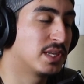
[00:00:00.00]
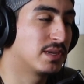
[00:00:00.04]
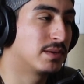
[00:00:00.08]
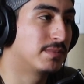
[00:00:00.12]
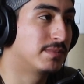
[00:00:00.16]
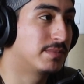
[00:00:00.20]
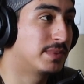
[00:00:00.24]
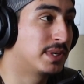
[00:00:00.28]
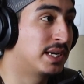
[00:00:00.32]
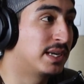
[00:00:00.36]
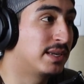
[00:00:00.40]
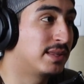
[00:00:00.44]

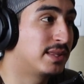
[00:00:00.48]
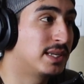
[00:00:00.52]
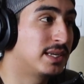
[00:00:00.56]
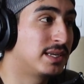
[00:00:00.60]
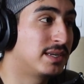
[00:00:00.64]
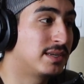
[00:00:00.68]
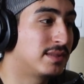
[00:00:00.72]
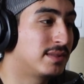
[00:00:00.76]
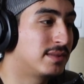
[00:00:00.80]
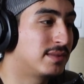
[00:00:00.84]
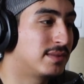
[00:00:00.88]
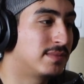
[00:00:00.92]
But I think
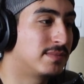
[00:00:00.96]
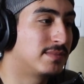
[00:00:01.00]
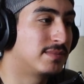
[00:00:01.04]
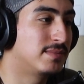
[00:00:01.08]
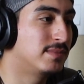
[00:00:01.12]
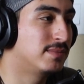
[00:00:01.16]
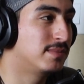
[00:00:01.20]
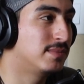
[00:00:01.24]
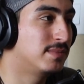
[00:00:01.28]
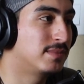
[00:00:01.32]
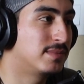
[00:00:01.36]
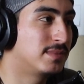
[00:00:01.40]

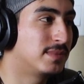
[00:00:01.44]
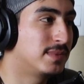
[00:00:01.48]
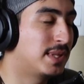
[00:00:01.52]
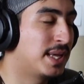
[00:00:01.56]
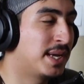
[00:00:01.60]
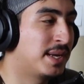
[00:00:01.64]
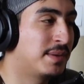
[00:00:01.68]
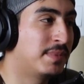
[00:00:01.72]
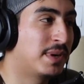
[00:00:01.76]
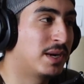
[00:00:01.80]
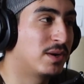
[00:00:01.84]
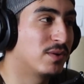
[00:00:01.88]

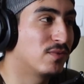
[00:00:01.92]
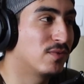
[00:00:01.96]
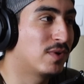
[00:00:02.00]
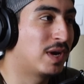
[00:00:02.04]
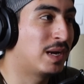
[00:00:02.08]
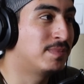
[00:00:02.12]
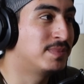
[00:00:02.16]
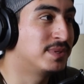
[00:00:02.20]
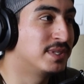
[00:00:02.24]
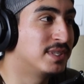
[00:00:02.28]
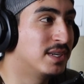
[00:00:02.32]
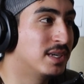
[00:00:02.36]
that about
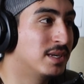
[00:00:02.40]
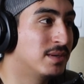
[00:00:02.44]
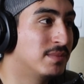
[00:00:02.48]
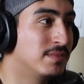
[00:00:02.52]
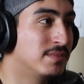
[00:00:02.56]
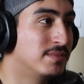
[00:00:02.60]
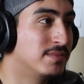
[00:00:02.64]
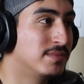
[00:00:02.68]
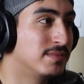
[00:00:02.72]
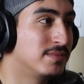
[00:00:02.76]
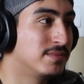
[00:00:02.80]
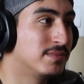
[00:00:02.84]
wraps it up.